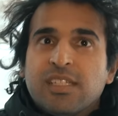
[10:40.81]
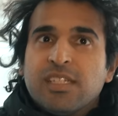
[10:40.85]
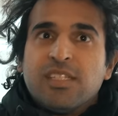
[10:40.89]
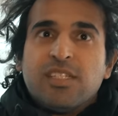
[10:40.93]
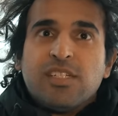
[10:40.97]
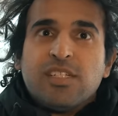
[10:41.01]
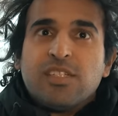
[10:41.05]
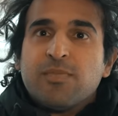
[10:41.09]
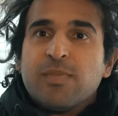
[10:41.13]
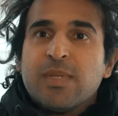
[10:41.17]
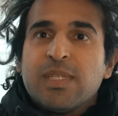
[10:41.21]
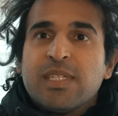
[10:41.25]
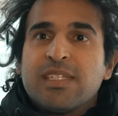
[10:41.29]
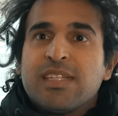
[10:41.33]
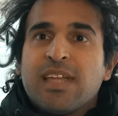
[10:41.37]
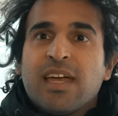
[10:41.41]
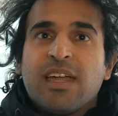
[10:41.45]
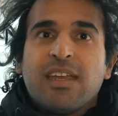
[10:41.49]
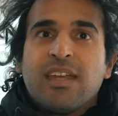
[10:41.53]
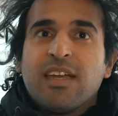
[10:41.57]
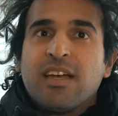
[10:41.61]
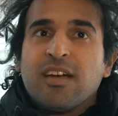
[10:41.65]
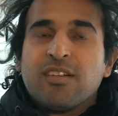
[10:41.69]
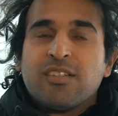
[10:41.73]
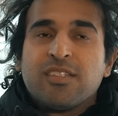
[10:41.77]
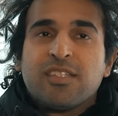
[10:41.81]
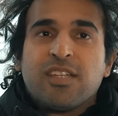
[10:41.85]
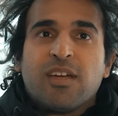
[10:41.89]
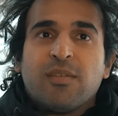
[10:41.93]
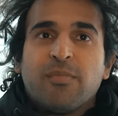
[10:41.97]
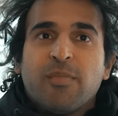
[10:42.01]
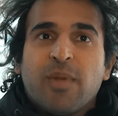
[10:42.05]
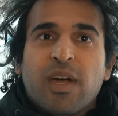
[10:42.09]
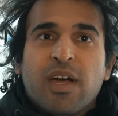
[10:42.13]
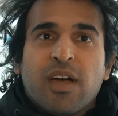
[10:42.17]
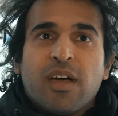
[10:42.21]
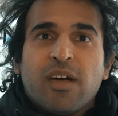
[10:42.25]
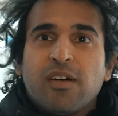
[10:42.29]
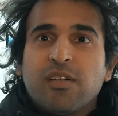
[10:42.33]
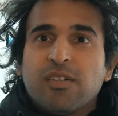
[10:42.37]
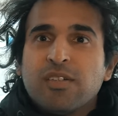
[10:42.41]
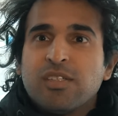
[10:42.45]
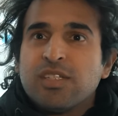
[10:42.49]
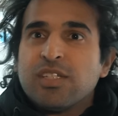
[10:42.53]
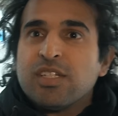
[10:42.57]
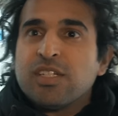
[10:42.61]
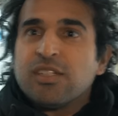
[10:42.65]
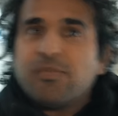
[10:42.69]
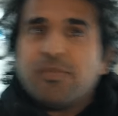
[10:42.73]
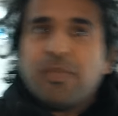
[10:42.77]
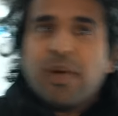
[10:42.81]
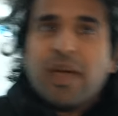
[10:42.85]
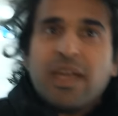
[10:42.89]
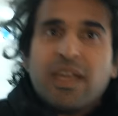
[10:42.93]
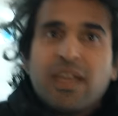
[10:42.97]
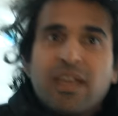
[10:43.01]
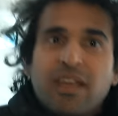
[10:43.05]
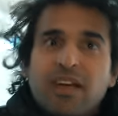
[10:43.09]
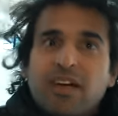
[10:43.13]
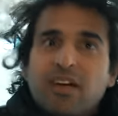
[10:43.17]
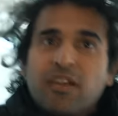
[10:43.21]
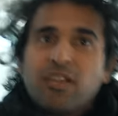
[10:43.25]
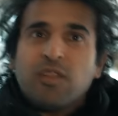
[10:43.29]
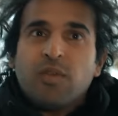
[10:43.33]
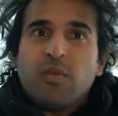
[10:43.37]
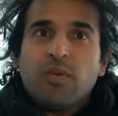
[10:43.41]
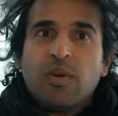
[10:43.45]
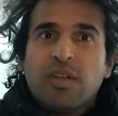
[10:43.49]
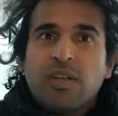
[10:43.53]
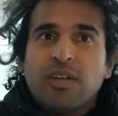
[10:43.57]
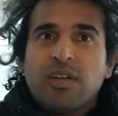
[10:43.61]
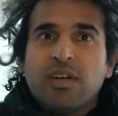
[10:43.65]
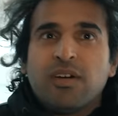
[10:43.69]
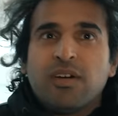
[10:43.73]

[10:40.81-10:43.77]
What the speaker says: They've just been standing outside my house, just banging on the window.